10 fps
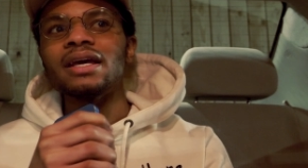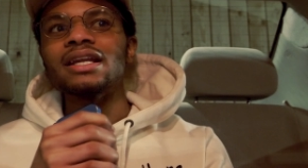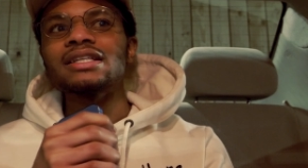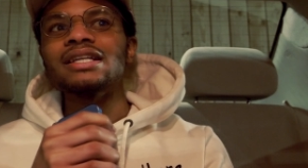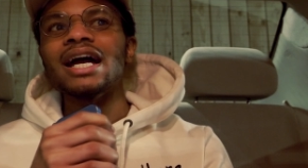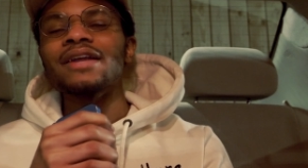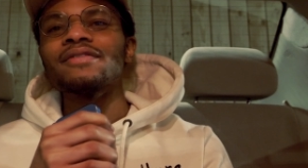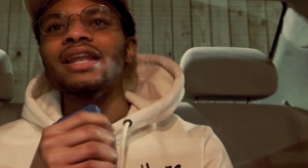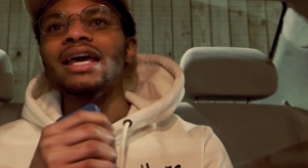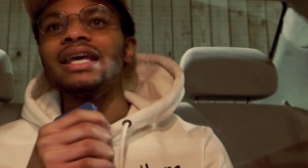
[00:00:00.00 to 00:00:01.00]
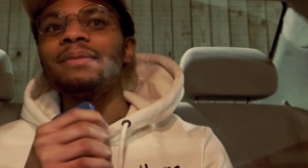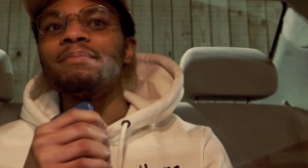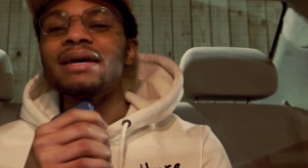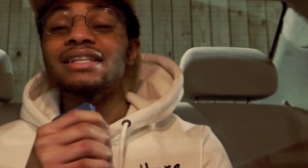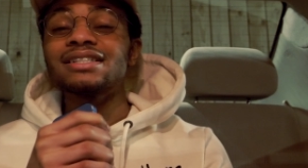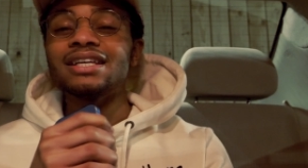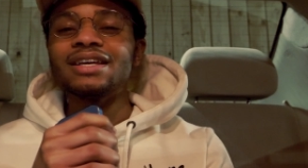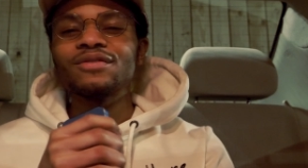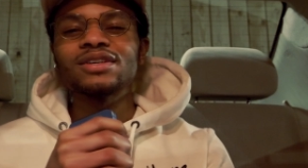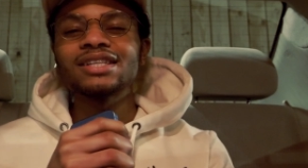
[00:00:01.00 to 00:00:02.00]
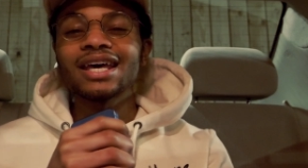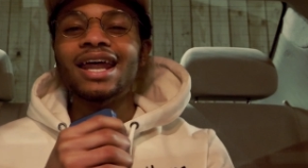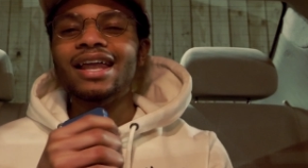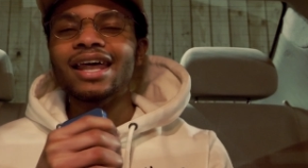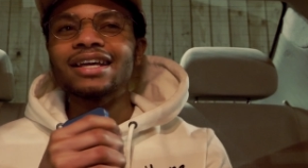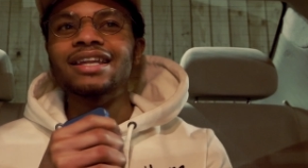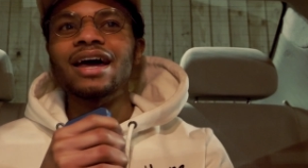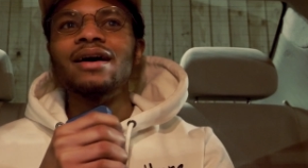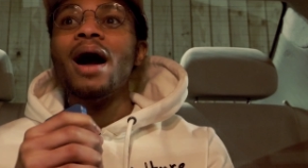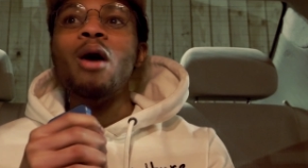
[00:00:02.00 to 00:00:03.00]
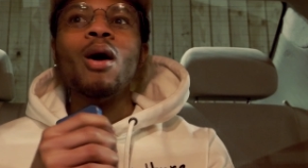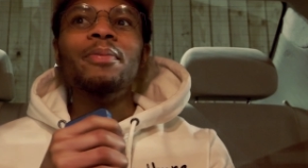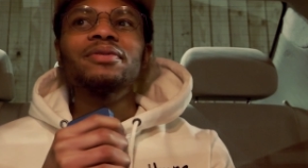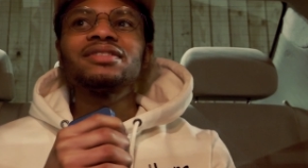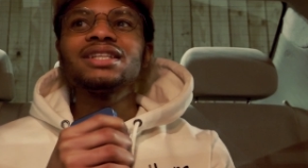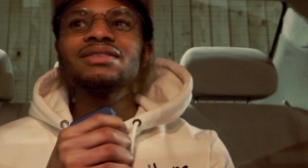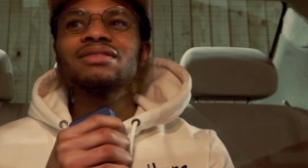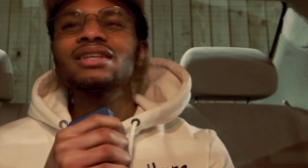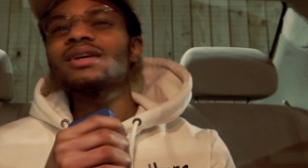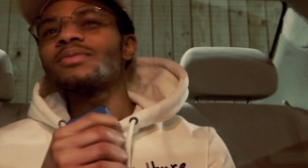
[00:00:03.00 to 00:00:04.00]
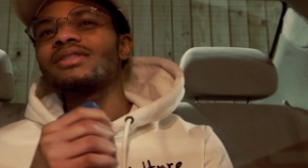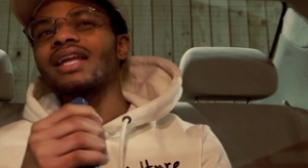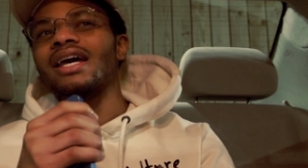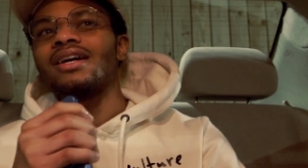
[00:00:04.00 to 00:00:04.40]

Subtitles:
and it's not even like he meant to even say that like that, but how I perceived it, it was like,